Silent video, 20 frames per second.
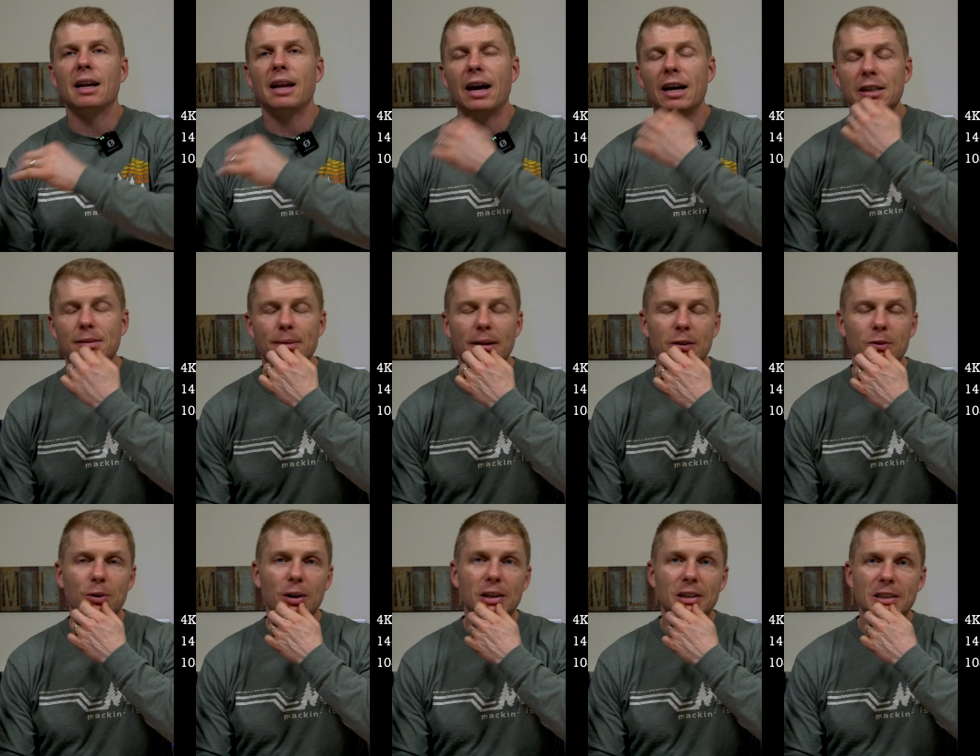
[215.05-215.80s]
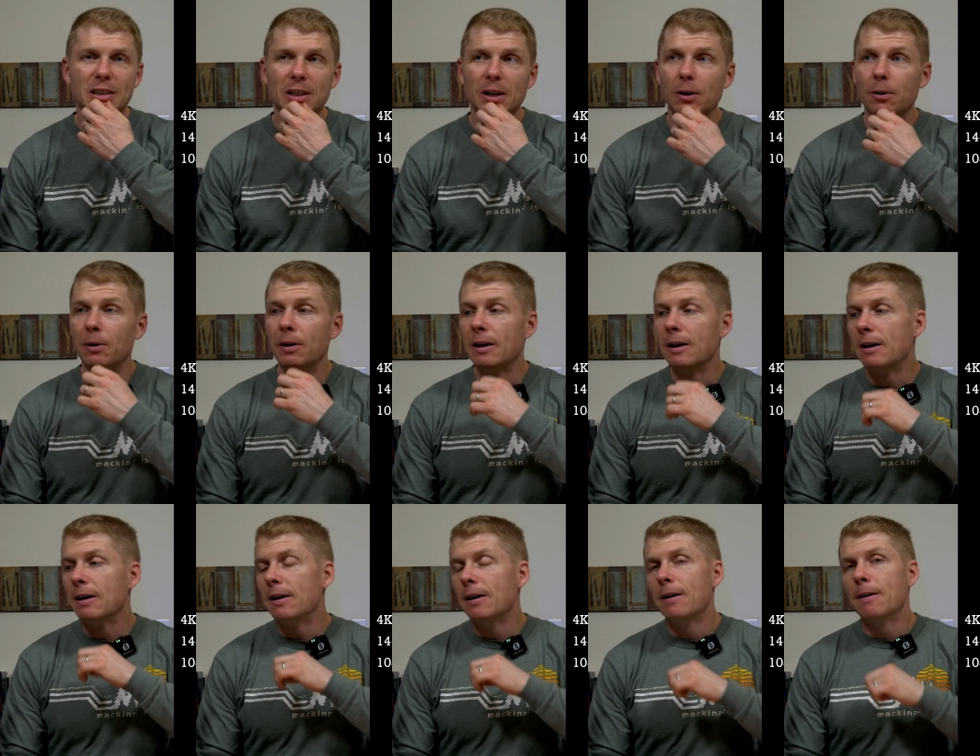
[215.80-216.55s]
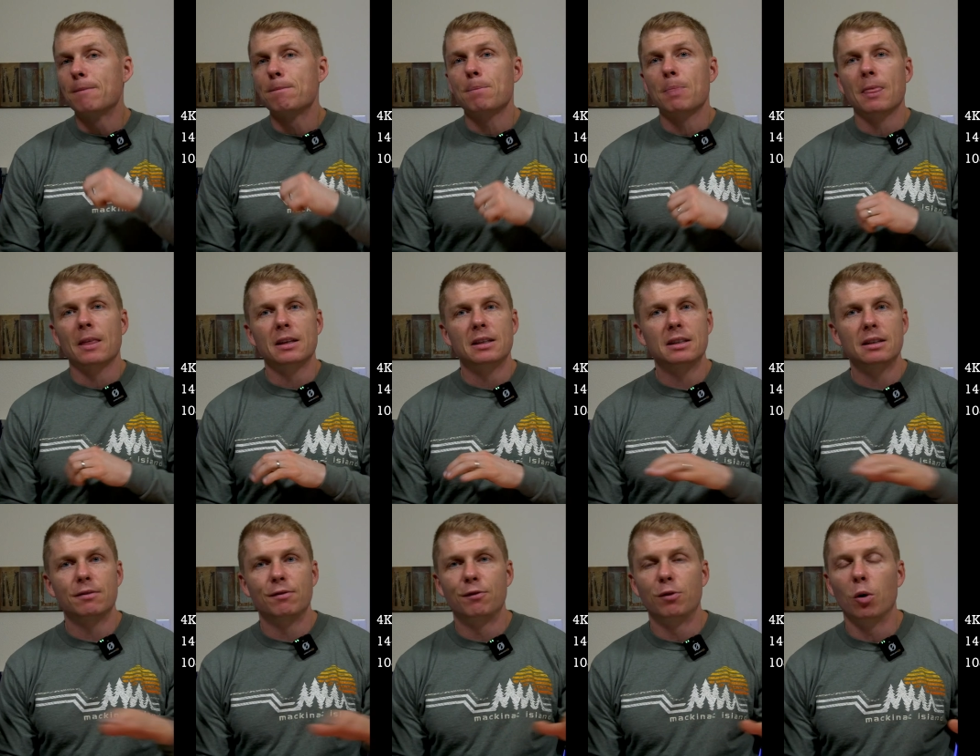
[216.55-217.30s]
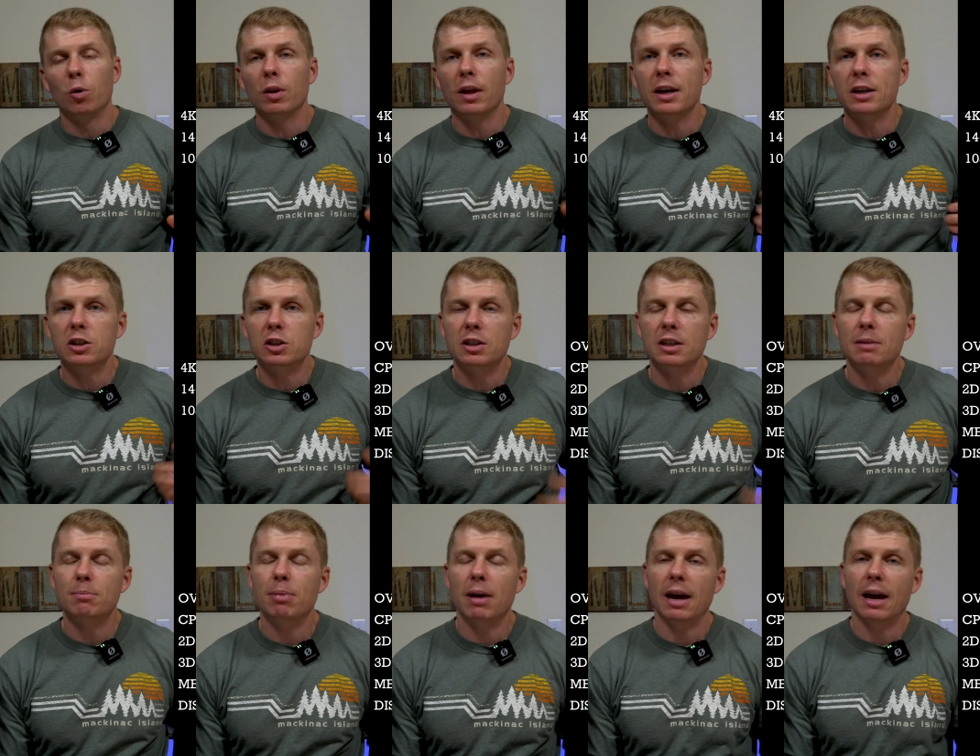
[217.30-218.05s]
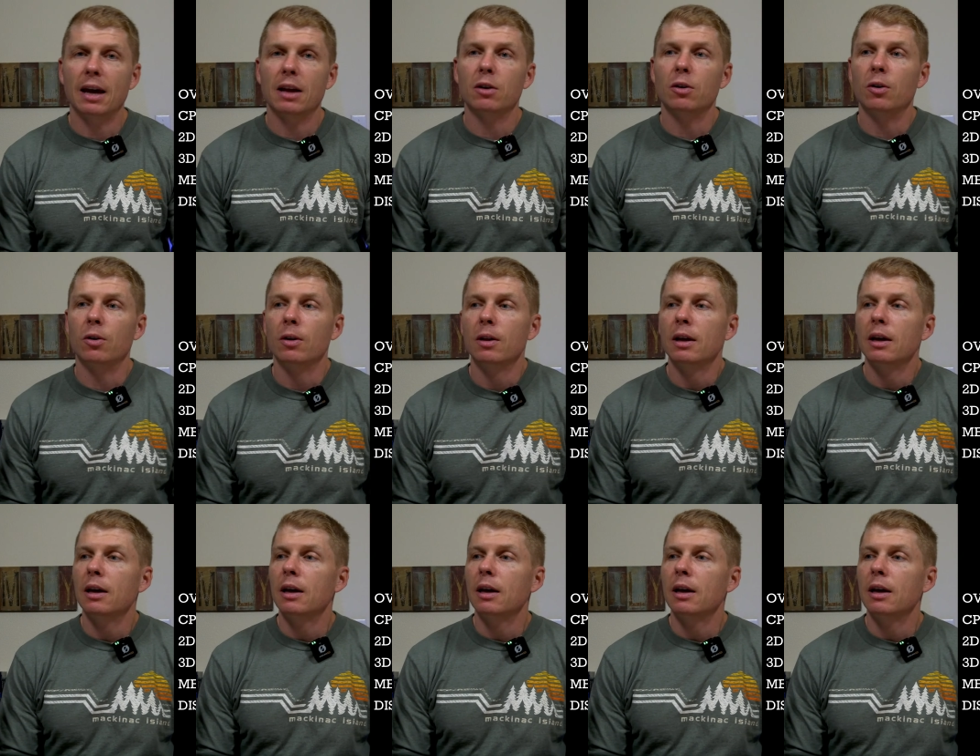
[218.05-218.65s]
aspect ratio, full HD panel.